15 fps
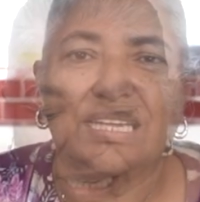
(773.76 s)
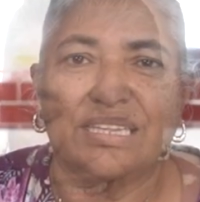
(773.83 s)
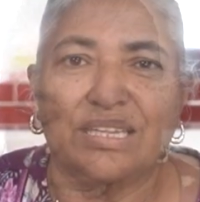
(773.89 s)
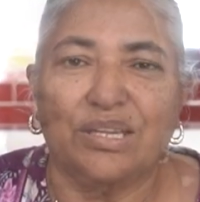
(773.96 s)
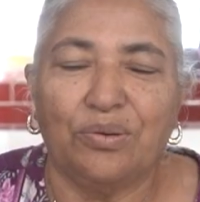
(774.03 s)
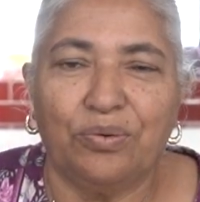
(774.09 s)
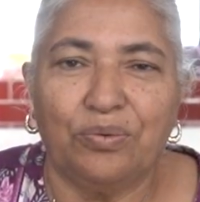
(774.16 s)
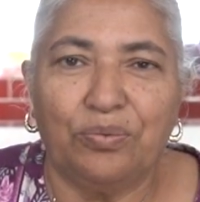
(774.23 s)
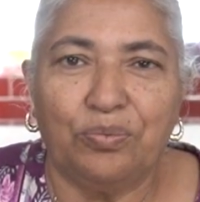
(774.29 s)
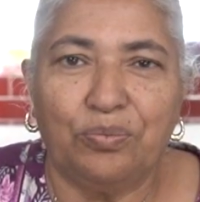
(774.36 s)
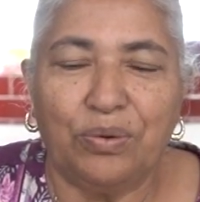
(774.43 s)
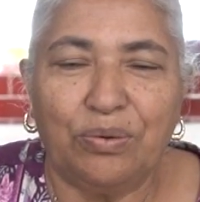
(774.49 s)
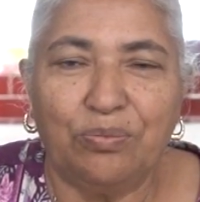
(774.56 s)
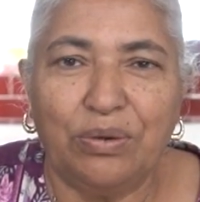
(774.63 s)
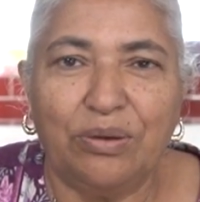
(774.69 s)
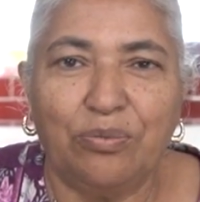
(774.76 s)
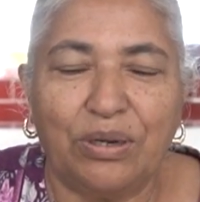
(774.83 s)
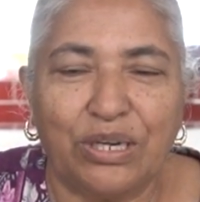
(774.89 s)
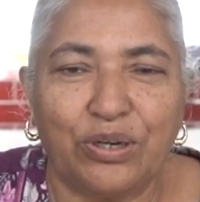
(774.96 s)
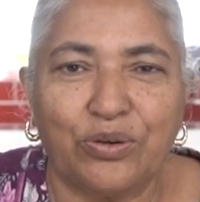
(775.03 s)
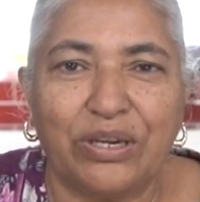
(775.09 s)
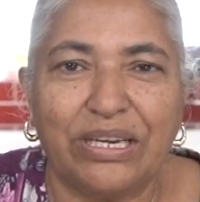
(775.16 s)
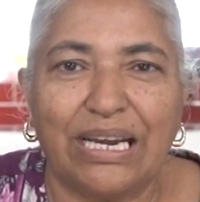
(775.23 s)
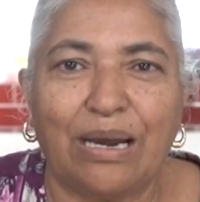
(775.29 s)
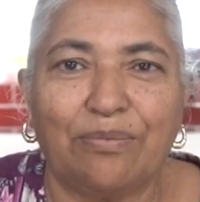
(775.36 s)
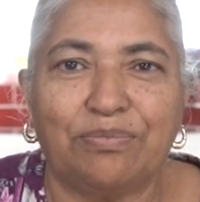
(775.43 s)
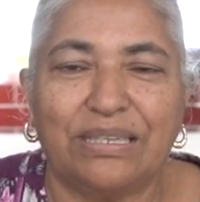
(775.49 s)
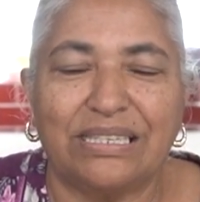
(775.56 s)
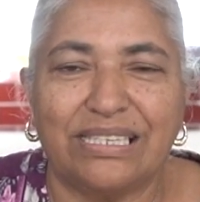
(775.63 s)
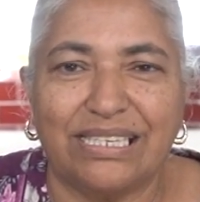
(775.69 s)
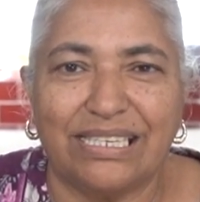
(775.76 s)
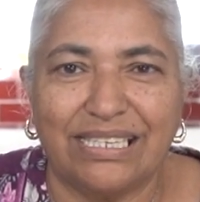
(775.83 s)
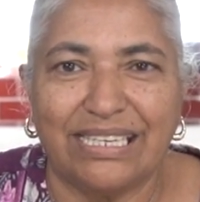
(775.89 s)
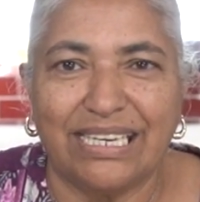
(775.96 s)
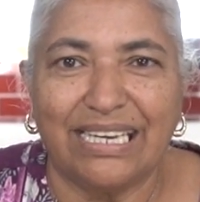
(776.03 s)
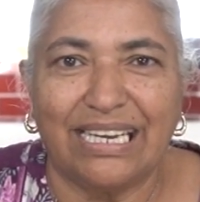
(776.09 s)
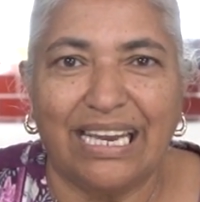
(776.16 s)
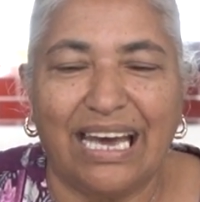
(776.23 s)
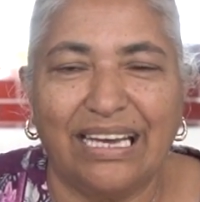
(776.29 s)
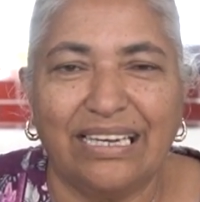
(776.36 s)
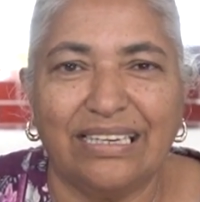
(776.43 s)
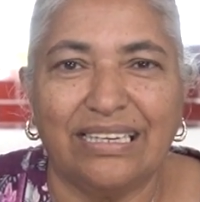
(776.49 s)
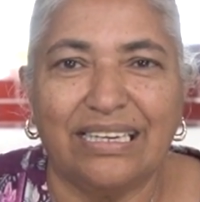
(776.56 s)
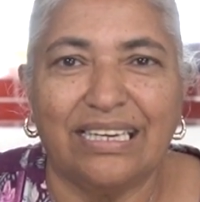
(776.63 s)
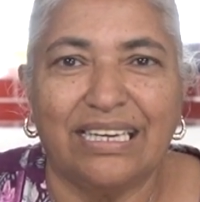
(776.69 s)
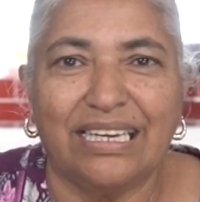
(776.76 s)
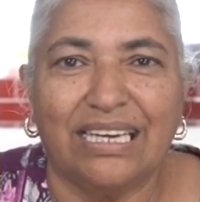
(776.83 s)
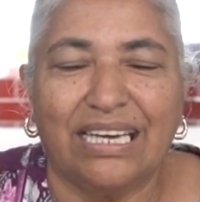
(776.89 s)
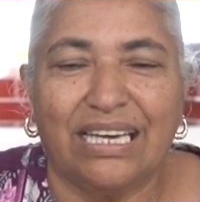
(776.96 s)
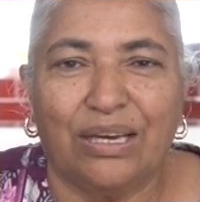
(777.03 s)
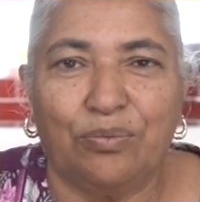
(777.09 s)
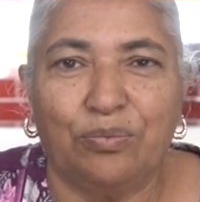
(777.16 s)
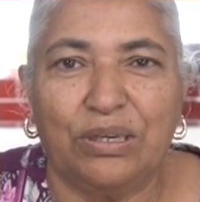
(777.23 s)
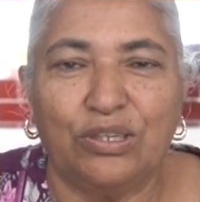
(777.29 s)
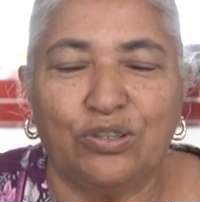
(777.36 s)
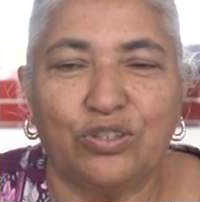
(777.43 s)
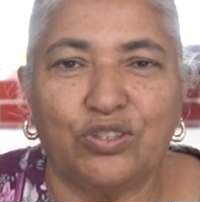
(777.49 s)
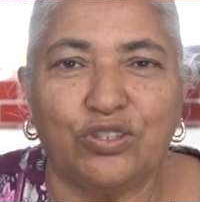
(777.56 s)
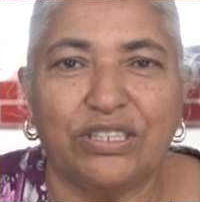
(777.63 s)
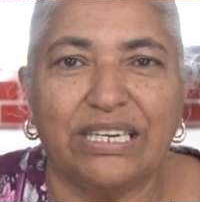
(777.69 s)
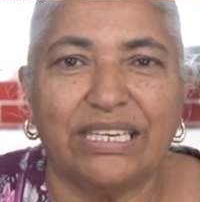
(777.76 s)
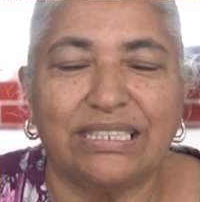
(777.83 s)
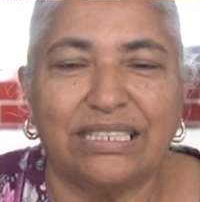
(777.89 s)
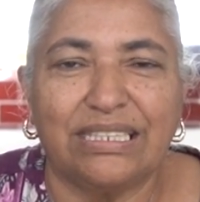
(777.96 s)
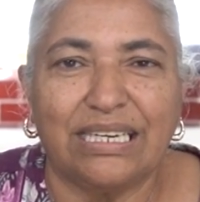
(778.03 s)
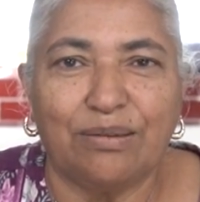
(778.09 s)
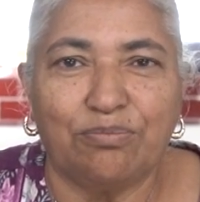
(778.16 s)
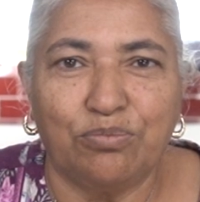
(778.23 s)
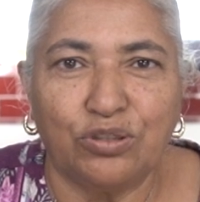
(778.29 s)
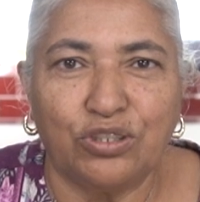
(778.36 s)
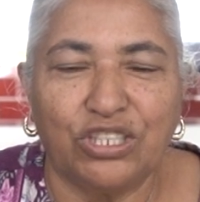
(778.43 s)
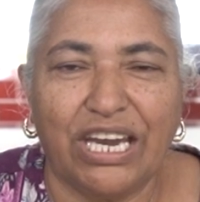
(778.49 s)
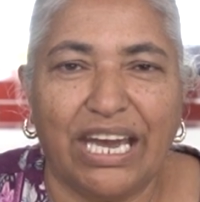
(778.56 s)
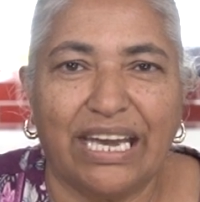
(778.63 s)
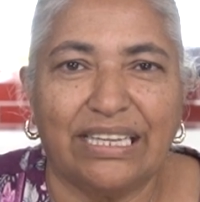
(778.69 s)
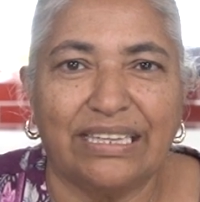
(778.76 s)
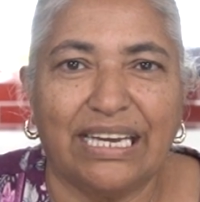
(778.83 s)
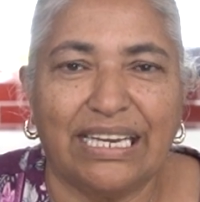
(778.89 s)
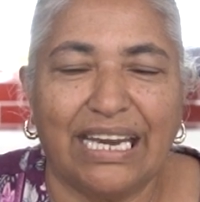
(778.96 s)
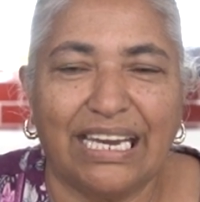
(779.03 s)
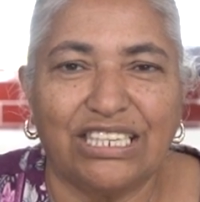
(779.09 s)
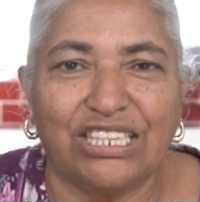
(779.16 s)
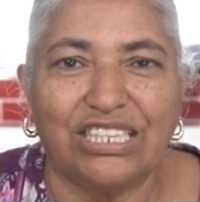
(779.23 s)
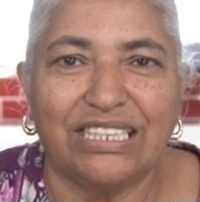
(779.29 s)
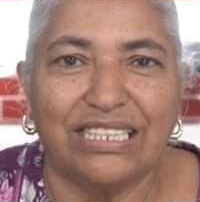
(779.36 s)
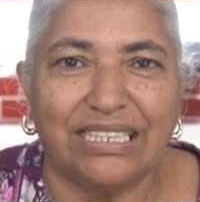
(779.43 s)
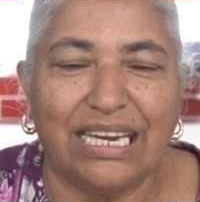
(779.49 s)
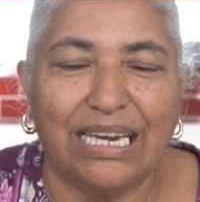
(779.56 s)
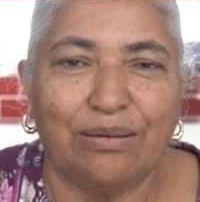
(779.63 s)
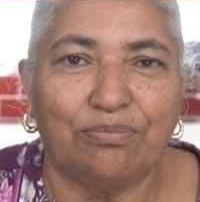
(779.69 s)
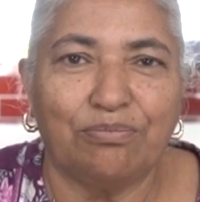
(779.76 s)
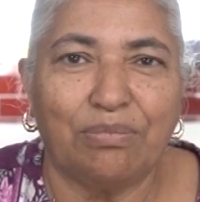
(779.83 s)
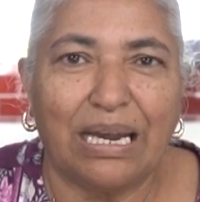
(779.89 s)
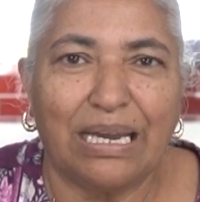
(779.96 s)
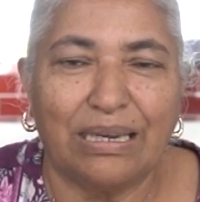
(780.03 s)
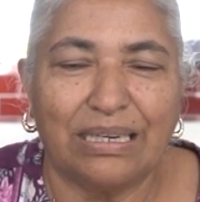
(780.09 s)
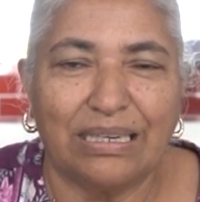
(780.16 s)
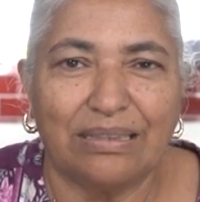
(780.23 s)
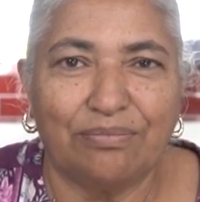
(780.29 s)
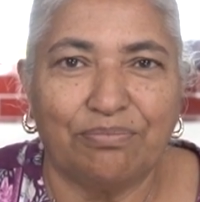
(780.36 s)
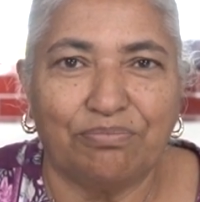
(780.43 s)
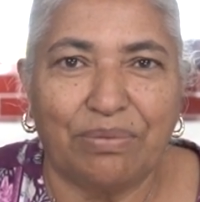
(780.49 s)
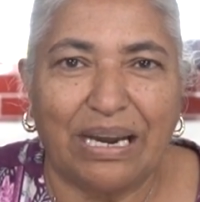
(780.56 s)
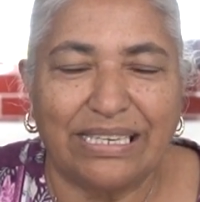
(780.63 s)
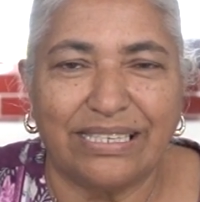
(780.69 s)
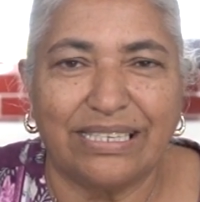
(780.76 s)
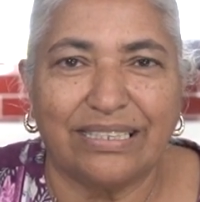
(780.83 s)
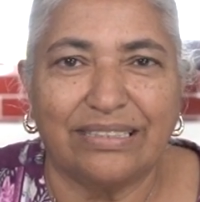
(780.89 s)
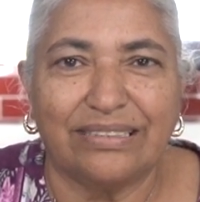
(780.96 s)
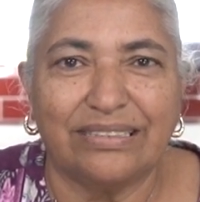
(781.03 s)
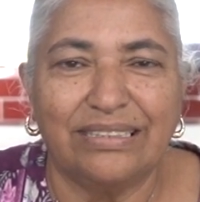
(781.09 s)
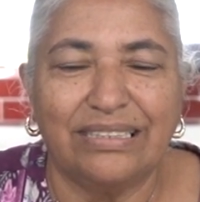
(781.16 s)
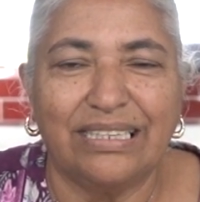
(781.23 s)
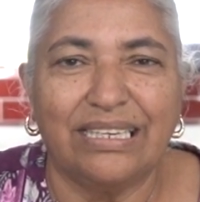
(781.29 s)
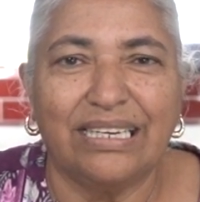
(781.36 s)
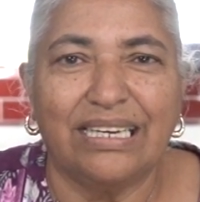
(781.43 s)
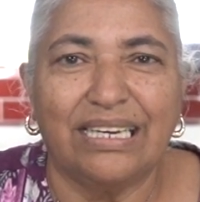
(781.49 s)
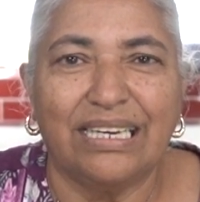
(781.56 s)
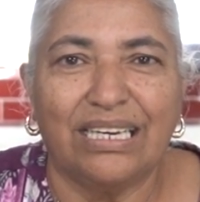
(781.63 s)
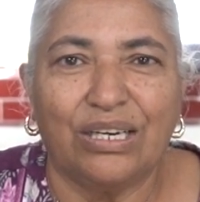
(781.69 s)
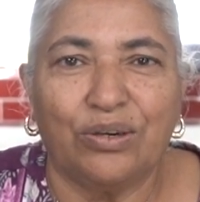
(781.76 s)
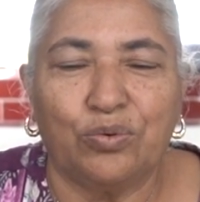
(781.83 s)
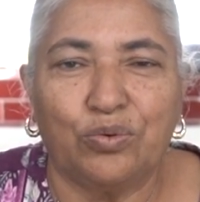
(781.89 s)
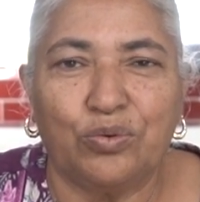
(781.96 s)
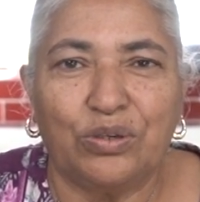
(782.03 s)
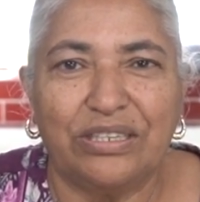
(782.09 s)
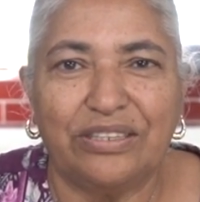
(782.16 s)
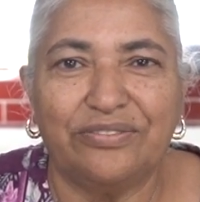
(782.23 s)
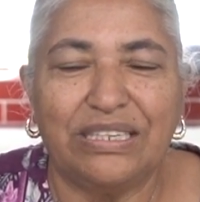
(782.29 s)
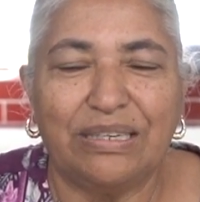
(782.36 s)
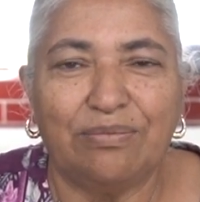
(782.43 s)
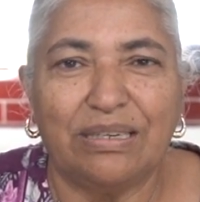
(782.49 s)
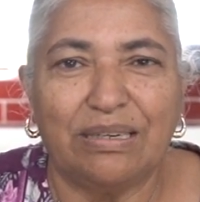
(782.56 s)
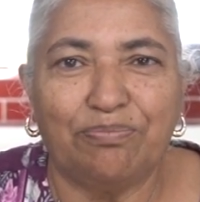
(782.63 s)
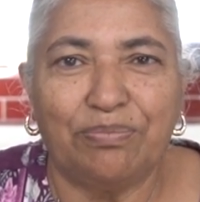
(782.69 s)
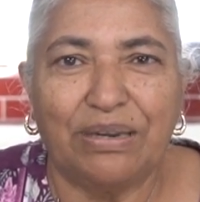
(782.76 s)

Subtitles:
When we were growing up in Sazela, we used to get a butcher that actually came by bicycle, who lived in